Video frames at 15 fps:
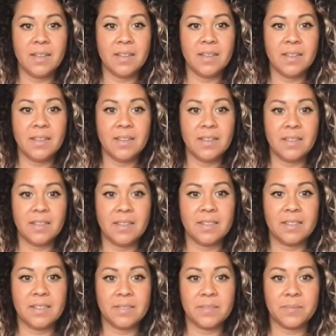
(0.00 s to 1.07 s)

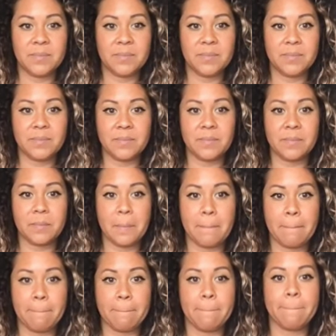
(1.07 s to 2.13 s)

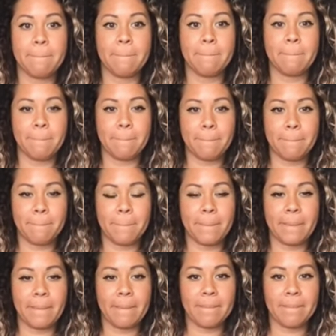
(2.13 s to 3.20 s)

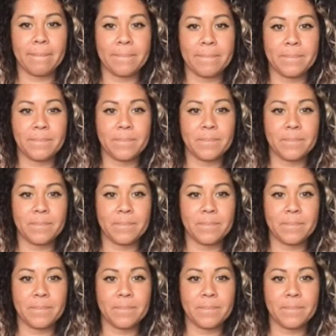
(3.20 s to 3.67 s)
(not speaking)